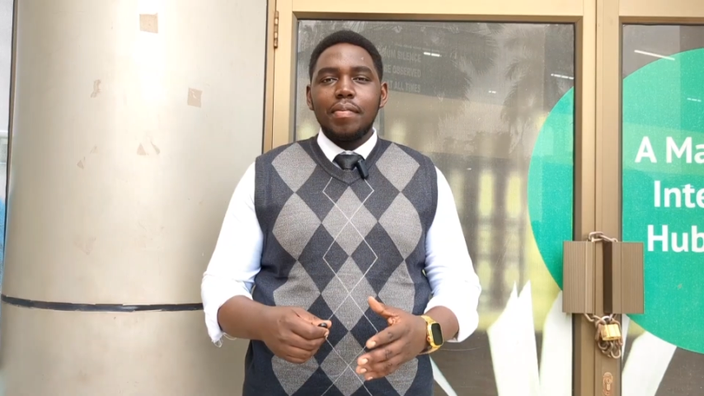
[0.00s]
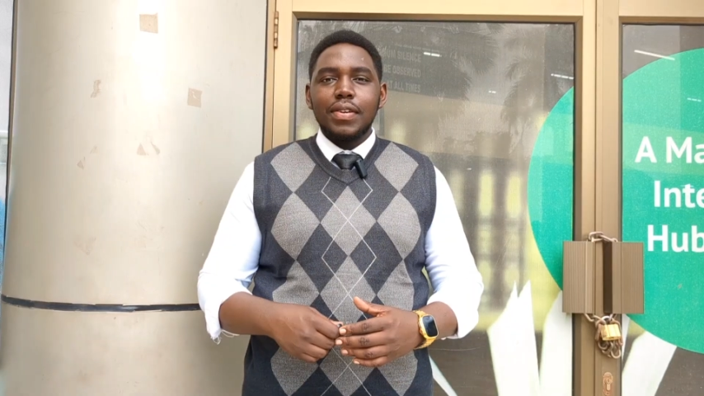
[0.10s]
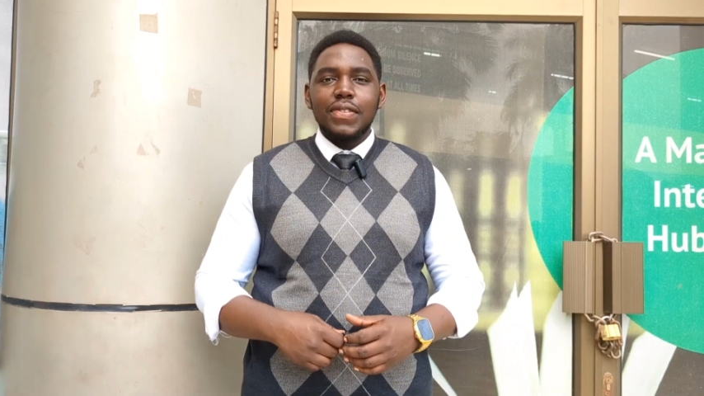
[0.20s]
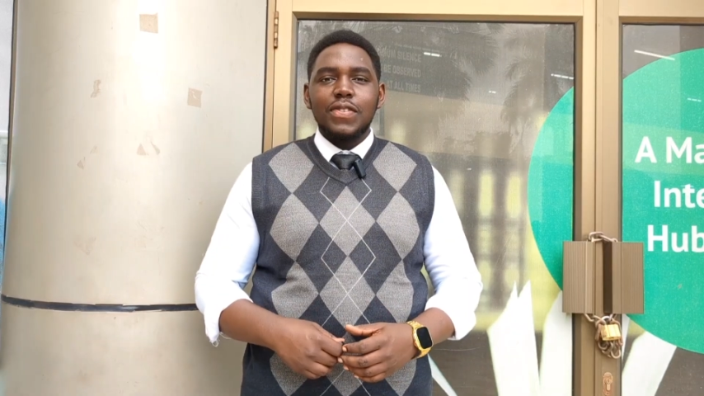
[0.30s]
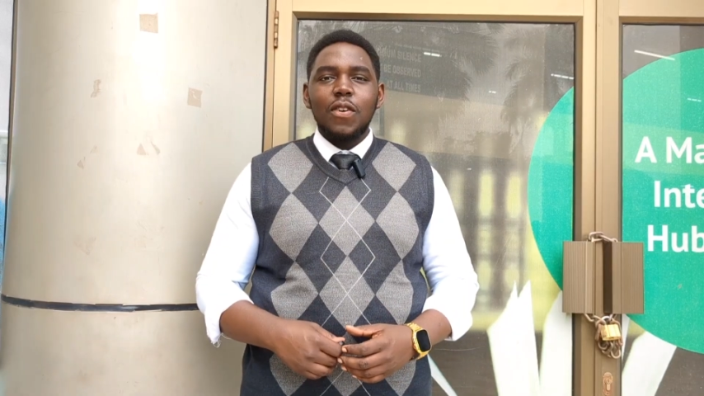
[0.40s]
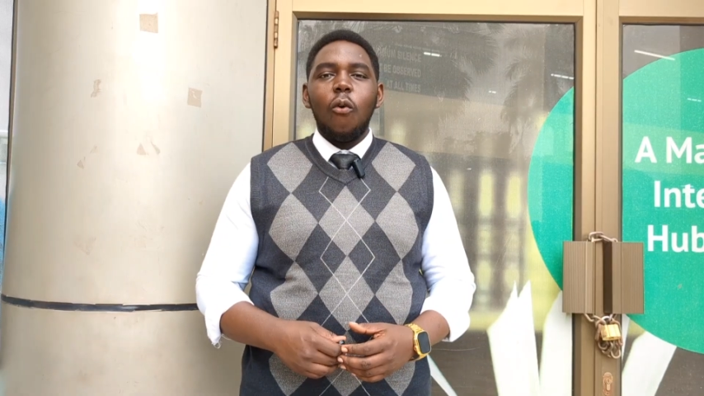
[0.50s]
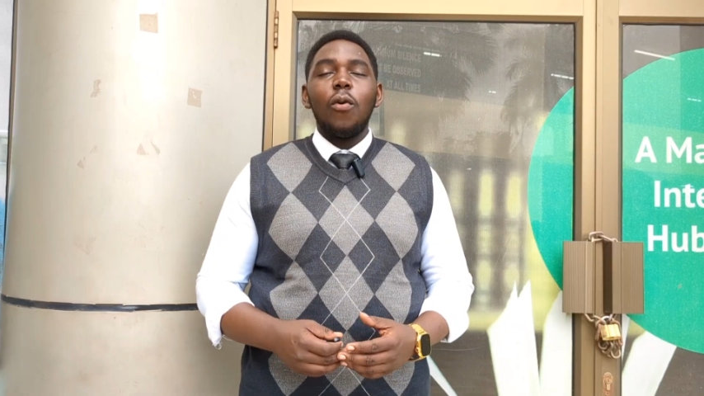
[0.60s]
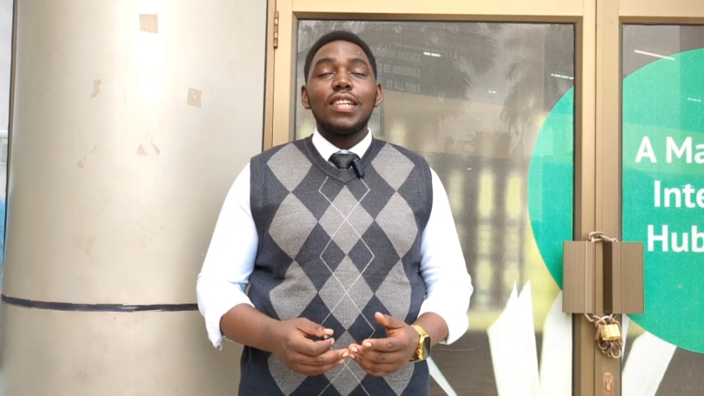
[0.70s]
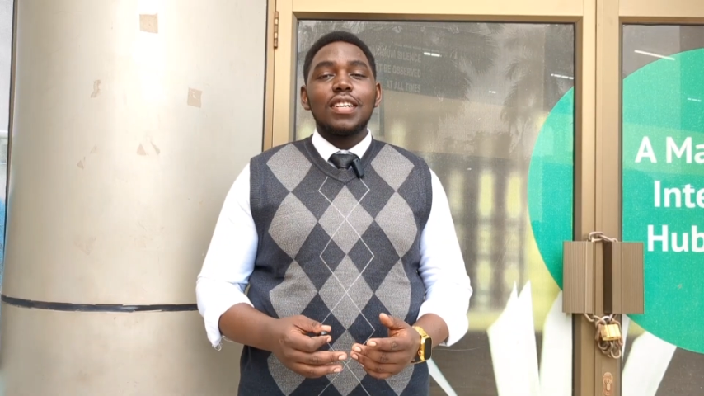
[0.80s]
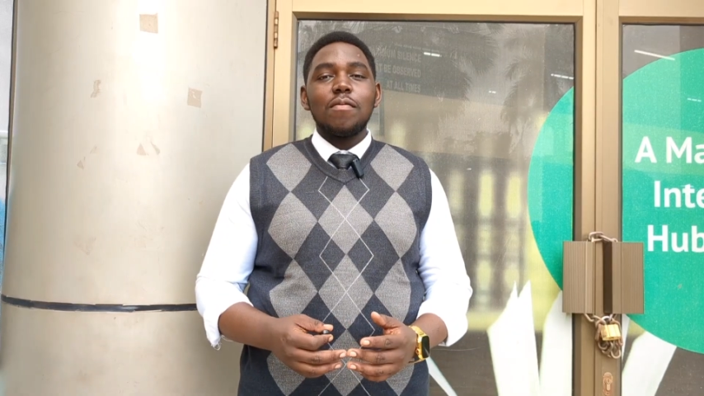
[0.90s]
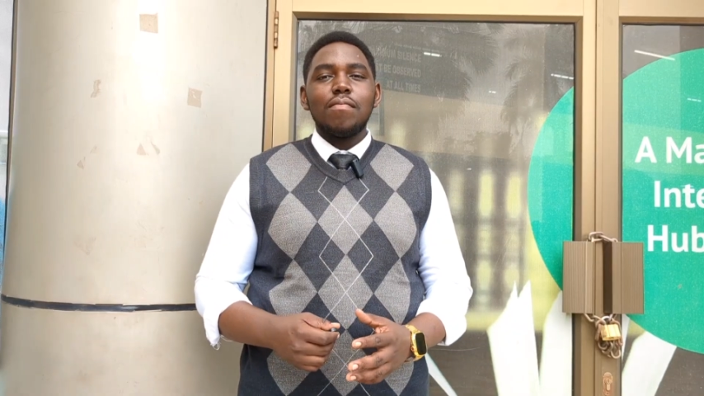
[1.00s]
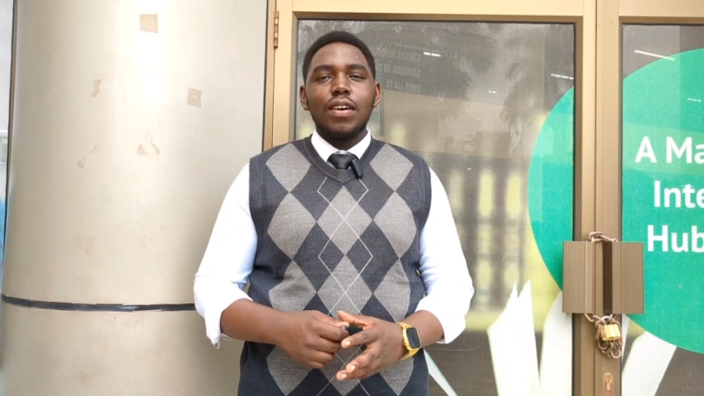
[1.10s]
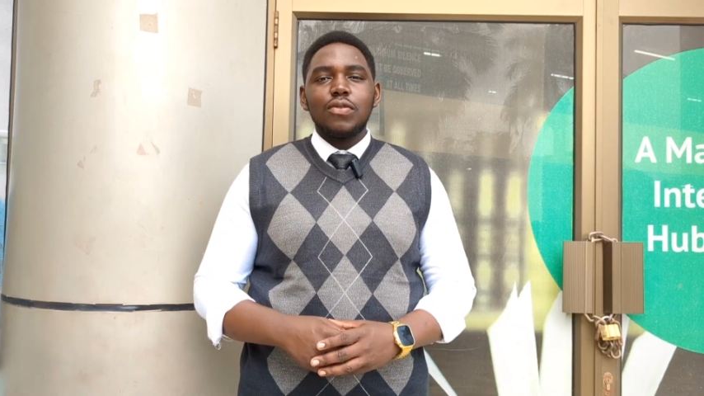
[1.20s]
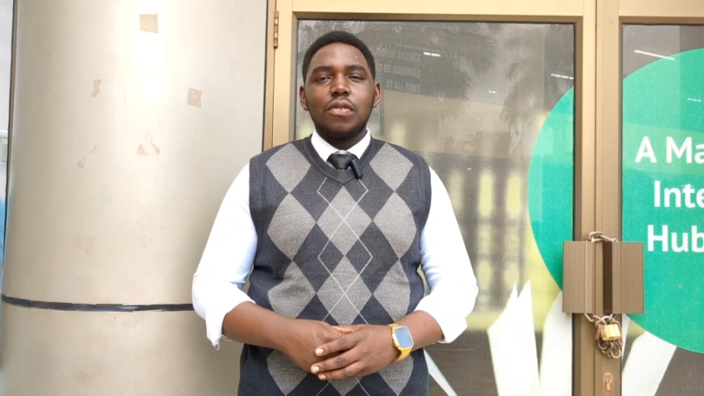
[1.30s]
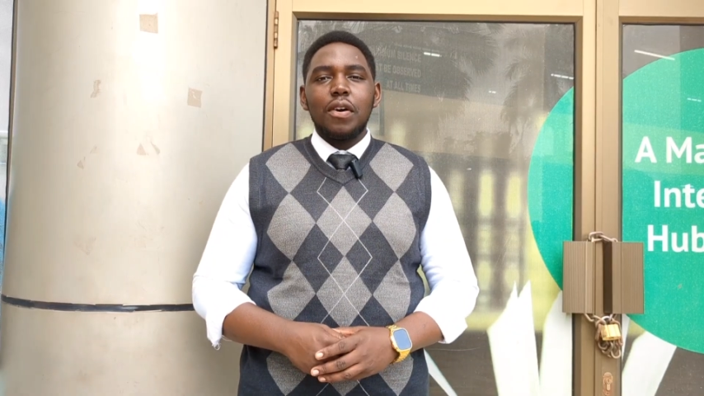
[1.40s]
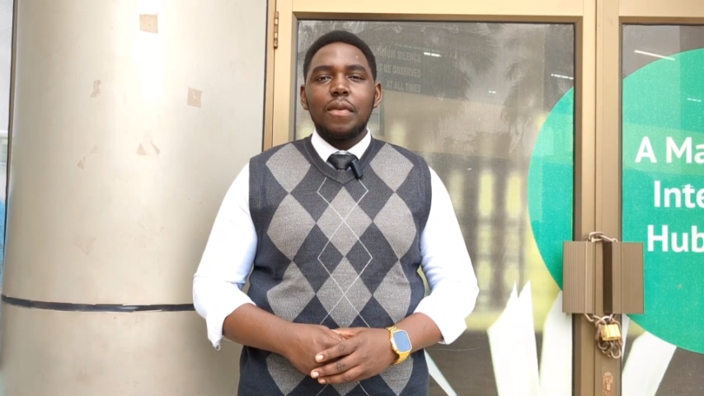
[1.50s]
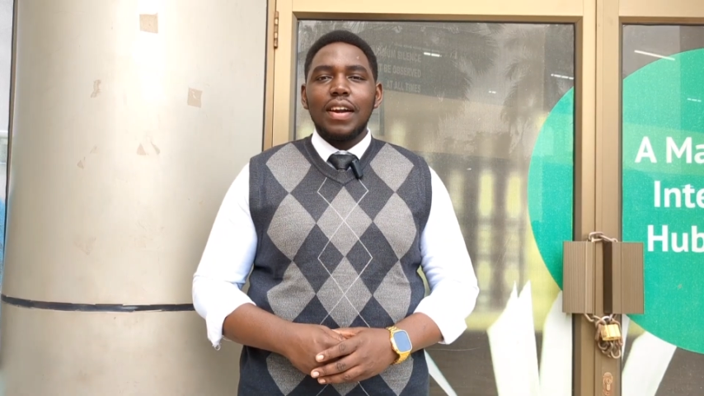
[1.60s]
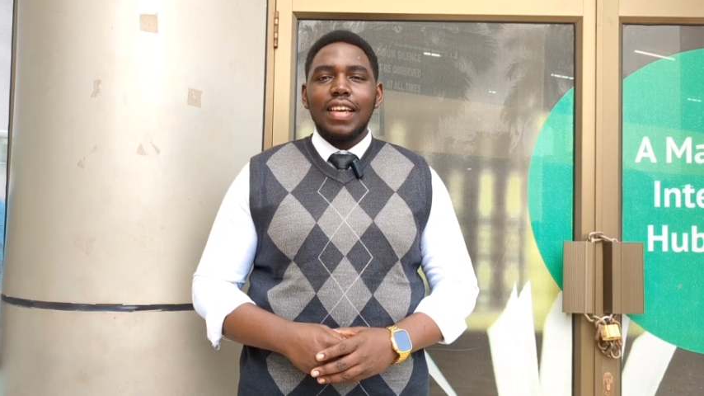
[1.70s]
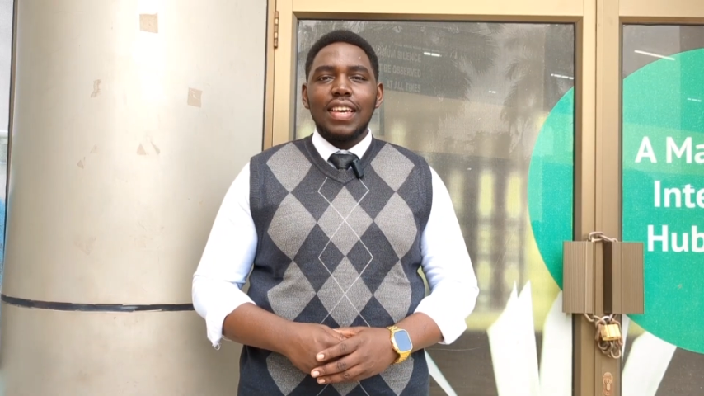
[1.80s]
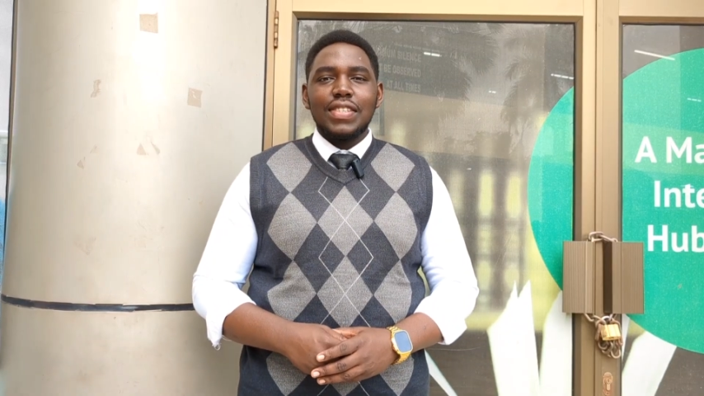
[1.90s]
members, welcome back to
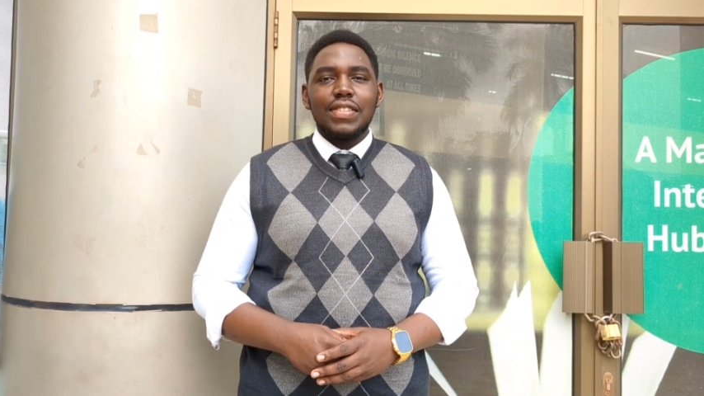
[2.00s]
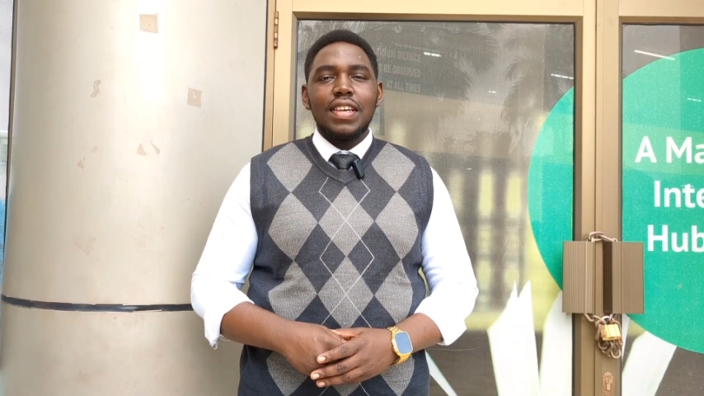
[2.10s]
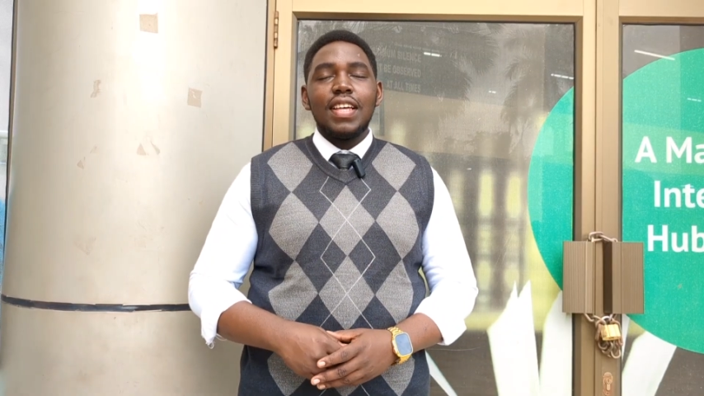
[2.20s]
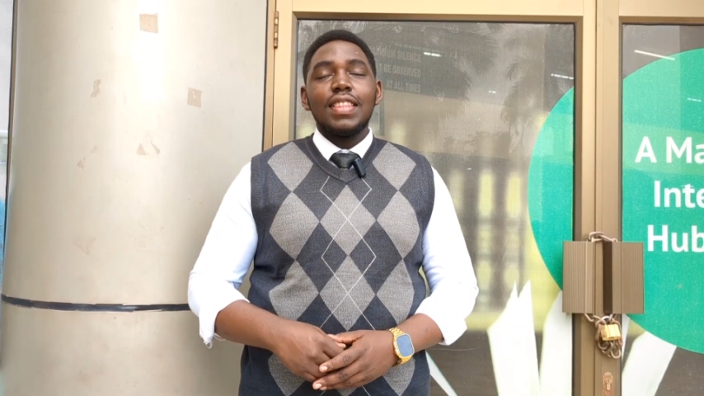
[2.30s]
Agora Legis,